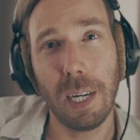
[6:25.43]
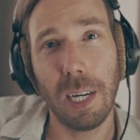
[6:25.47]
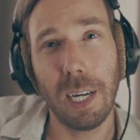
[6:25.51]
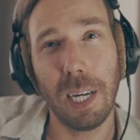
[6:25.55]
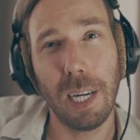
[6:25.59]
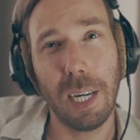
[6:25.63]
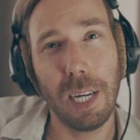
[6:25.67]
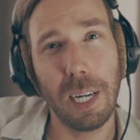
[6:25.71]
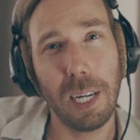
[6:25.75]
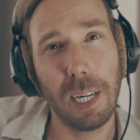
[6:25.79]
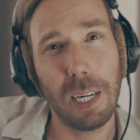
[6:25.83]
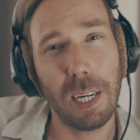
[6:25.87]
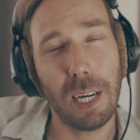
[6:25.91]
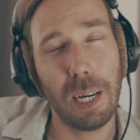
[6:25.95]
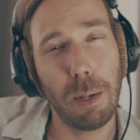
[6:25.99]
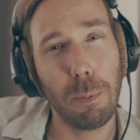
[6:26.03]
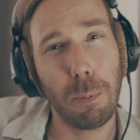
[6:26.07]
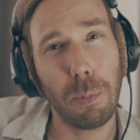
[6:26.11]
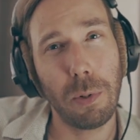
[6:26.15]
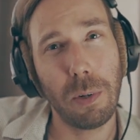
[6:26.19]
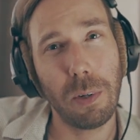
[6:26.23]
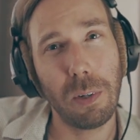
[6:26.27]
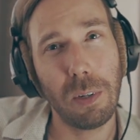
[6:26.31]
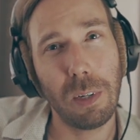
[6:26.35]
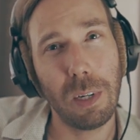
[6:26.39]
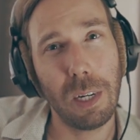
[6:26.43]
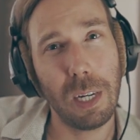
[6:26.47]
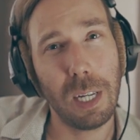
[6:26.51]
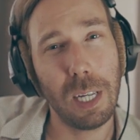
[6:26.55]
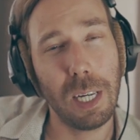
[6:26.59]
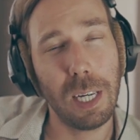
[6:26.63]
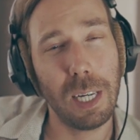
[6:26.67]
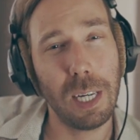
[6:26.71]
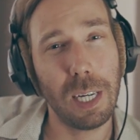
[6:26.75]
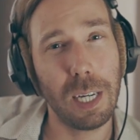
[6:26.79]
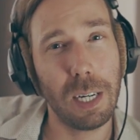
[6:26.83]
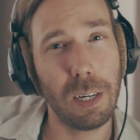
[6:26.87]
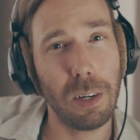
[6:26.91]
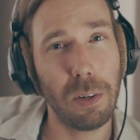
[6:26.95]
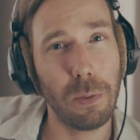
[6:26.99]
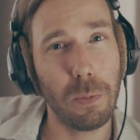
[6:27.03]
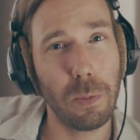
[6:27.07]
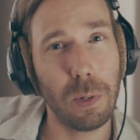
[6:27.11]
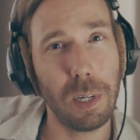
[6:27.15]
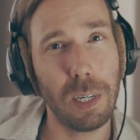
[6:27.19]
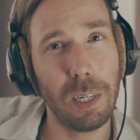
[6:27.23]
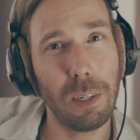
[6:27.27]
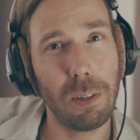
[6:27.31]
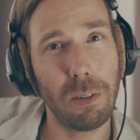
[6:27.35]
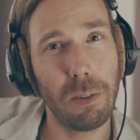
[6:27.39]
And I personally cannot
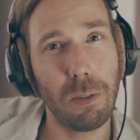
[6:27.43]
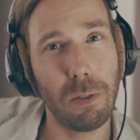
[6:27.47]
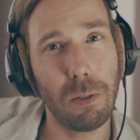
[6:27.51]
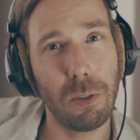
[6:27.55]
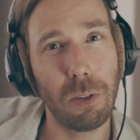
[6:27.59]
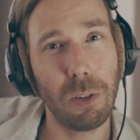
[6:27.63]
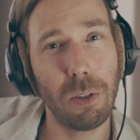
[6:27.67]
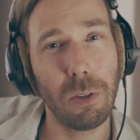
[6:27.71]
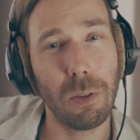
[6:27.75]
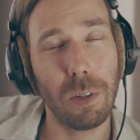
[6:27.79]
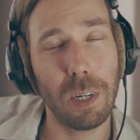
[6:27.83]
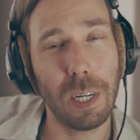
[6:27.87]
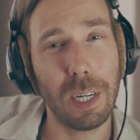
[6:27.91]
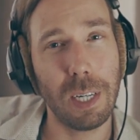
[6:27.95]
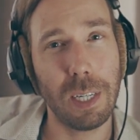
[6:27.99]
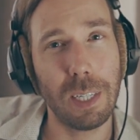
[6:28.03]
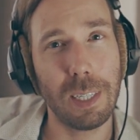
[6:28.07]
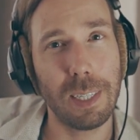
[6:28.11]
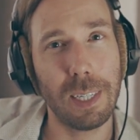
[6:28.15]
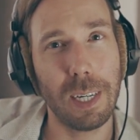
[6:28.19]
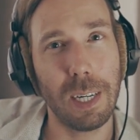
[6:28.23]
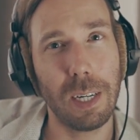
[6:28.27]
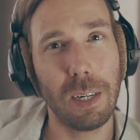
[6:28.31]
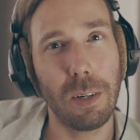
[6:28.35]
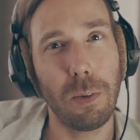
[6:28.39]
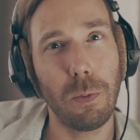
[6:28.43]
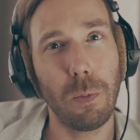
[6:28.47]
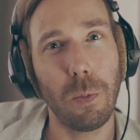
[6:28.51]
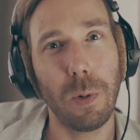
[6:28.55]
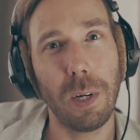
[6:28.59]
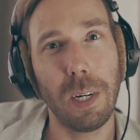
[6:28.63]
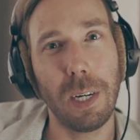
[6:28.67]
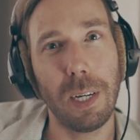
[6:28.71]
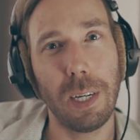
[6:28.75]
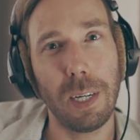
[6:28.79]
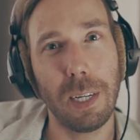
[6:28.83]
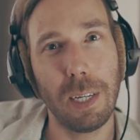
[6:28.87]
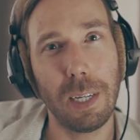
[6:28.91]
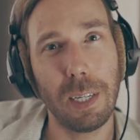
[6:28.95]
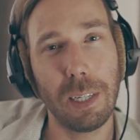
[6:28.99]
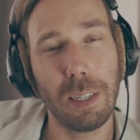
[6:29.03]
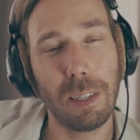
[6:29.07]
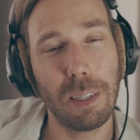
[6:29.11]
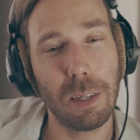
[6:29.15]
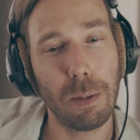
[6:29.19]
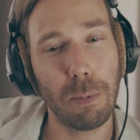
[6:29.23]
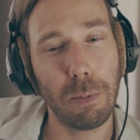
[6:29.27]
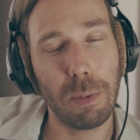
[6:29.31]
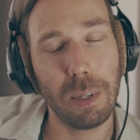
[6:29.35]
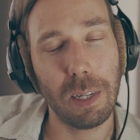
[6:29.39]
wait to shoot a second wedding. It's
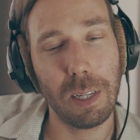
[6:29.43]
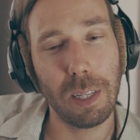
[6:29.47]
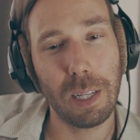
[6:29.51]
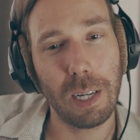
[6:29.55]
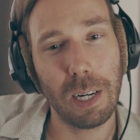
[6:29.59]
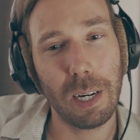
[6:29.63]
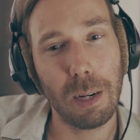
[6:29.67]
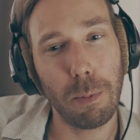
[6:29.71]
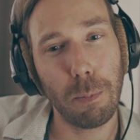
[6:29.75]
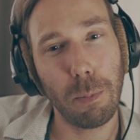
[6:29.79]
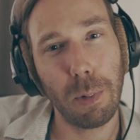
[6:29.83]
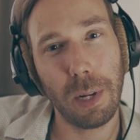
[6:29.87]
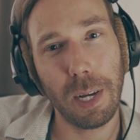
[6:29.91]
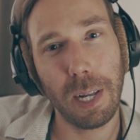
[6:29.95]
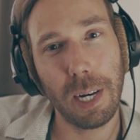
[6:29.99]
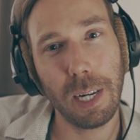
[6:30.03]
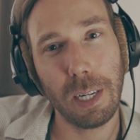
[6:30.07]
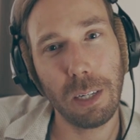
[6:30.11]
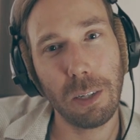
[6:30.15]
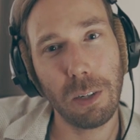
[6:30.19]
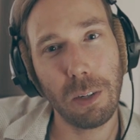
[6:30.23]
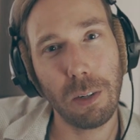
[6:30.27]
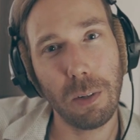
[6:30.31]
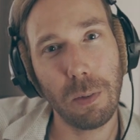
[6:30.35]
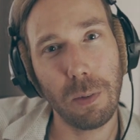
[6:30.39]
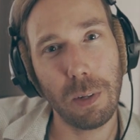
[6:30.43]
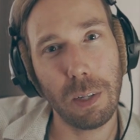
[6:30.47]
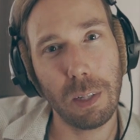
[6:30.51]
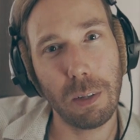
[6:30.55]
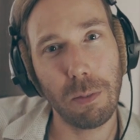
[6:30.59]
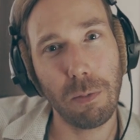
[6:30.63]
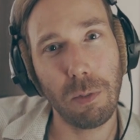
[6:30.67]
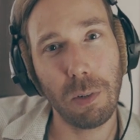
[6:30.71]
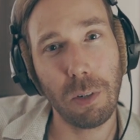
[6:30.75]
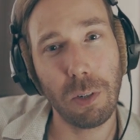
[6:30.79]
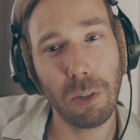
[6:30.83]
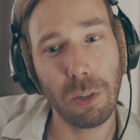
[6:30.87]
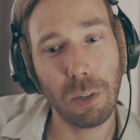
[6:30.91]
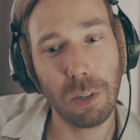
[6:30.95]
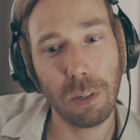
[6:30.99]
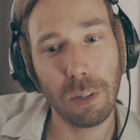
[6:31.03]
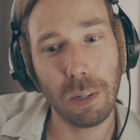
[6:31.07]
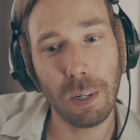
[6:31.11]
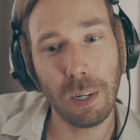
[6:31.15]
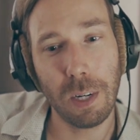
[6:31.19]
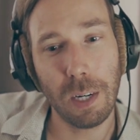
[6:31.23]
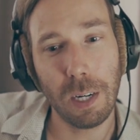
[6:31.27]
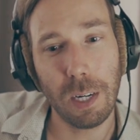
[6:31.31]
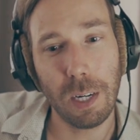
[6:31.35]
something that I'm planning to do in the future.